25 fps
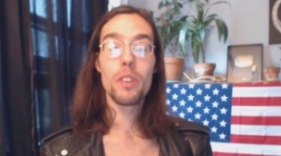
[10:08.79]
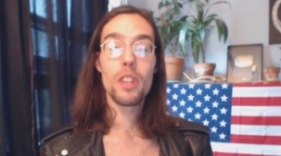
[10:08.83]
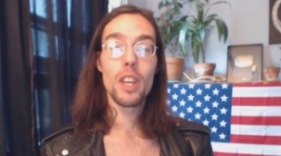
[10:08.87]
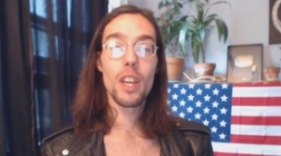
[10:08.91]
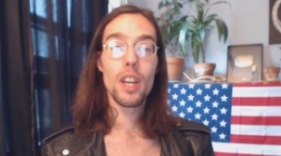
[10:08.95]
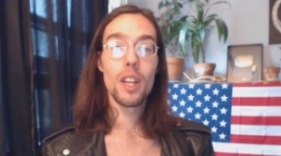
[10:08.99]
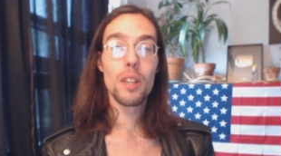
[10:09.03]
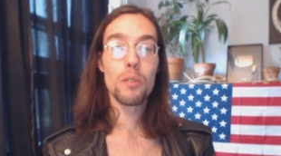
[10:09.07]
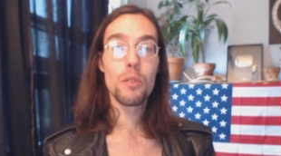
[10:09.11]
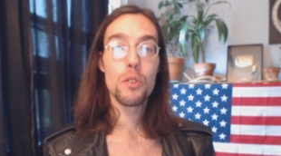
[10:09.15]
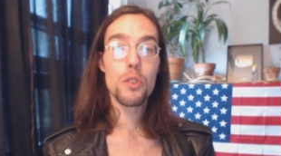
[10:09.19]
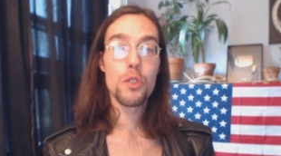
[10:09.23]

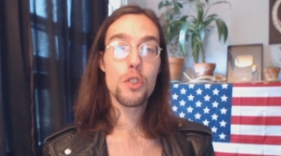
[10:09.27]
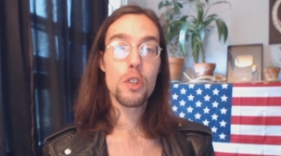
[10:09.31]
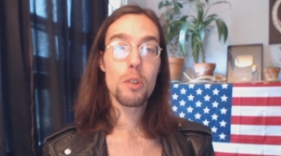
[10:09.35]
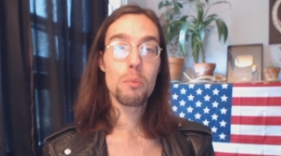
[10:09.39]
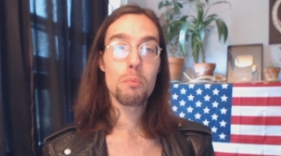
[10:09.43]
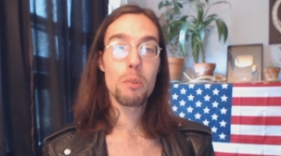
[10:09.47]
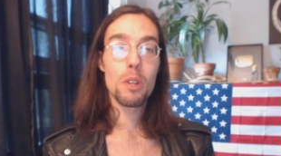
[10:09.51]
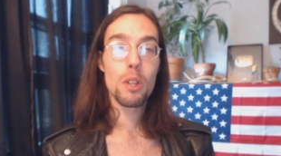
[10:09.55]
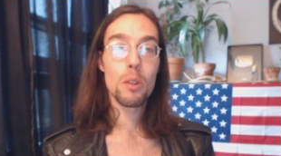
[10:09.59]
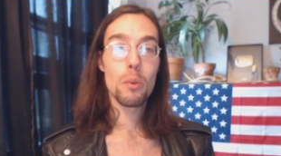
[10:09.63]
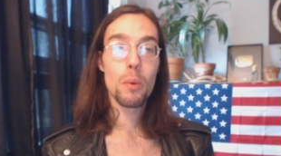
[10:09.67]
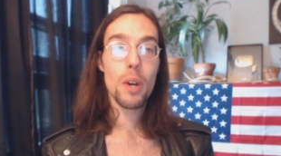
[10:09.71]
Yeah, this
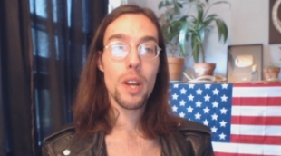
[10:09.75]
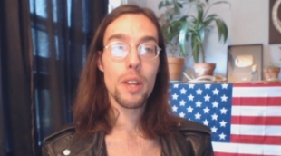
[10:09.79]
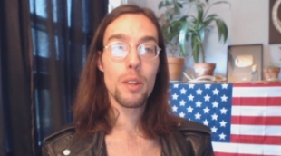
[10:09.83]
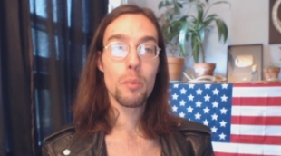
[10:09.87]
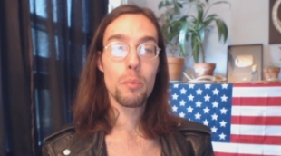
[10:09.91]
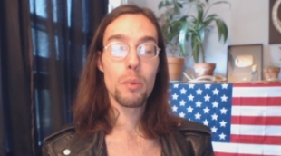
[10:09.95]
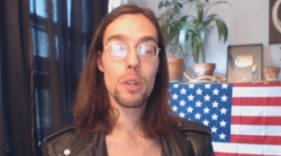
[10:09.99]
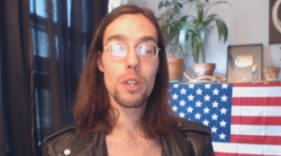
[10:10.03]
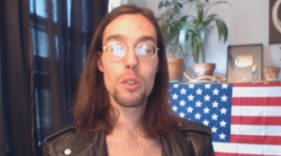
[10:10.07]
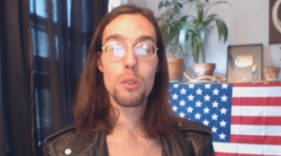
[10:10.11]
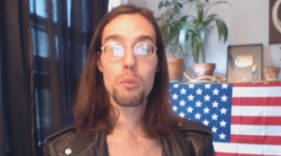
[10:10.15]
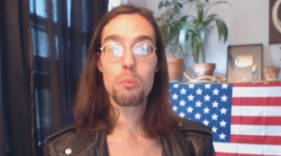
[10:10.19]
shouldn't be the way
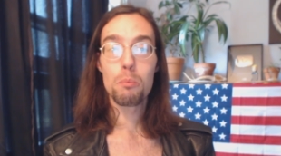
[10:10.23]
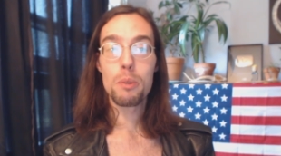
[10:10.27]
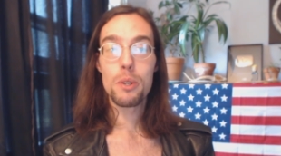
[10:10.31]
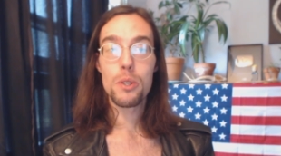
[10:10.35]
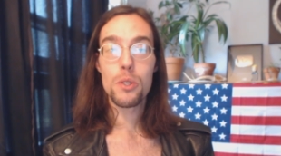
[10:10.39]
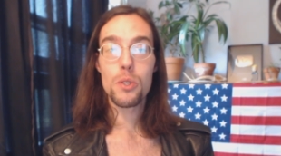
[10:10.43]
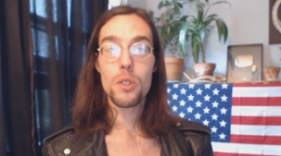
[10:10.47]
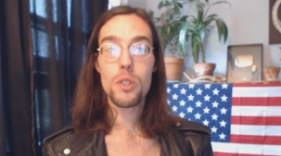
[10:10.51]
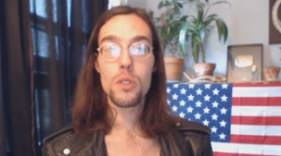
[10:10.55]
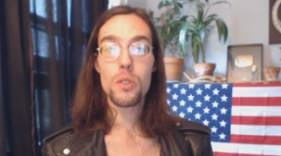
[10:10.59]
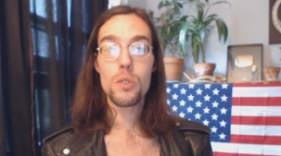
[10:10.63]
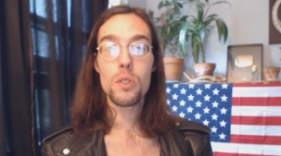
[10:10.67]
that we do
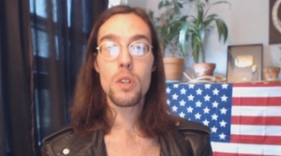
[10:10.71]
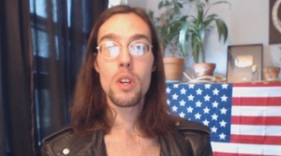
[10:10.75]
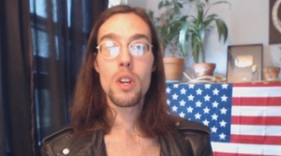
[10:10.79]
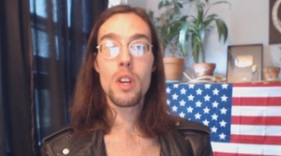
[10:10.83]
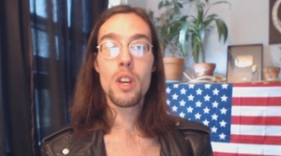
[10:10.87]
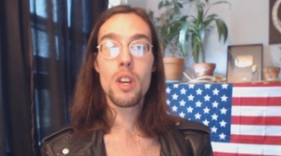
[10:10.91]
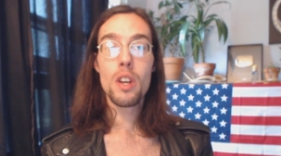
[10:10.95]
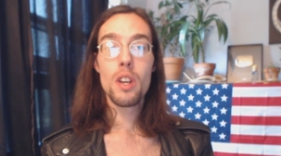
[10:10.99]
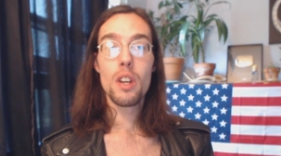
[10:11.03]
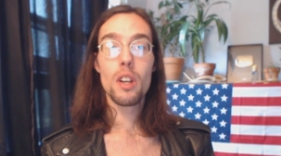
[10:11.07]
business.